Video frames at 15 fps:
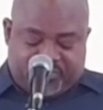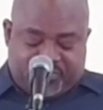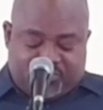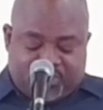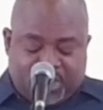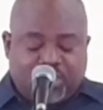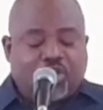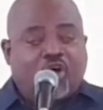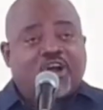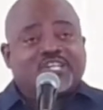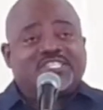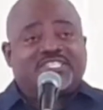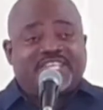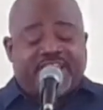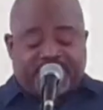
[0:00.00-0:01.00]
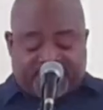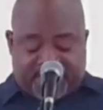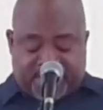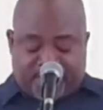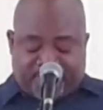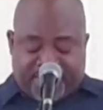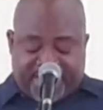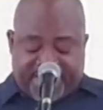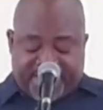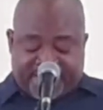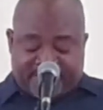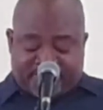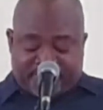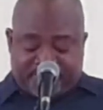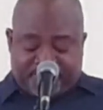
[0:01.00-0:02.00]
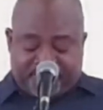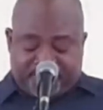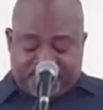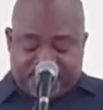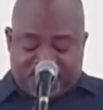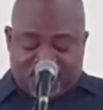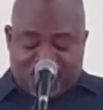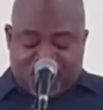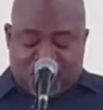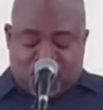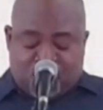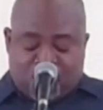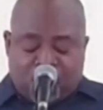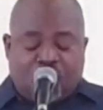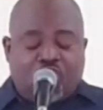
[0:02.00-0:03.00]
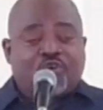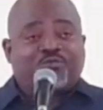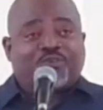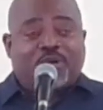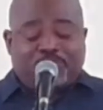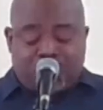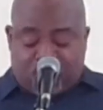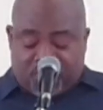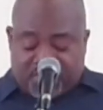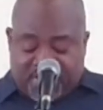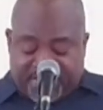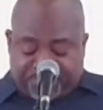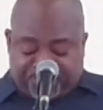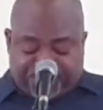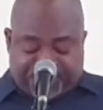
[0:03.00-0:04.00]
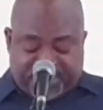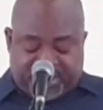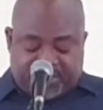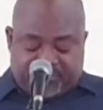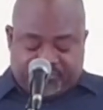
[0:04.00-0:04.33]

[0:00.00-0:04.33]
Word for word: the Lord said to Abraham, Go from your country,